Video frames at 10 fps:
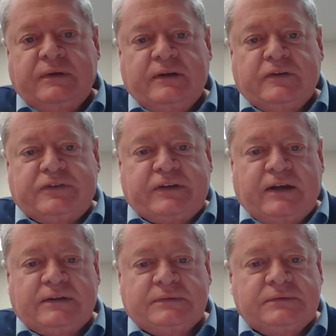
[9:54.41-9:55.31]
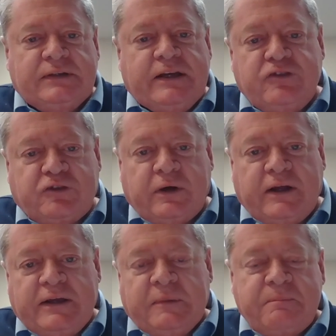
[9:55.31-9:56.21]
this uh,
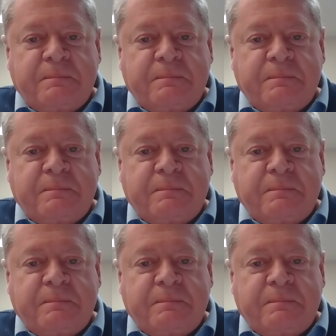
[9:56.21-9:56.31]
intrigue,